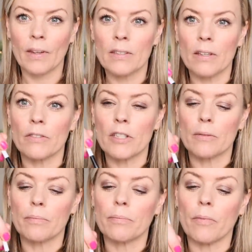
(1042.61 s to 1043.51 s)
So
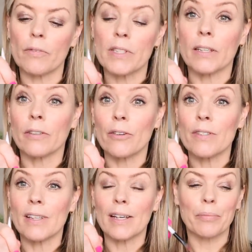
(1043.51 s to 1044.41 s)
just obviously
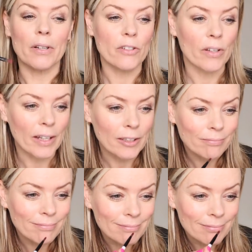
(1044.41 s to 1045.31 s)
using the lip brush in here.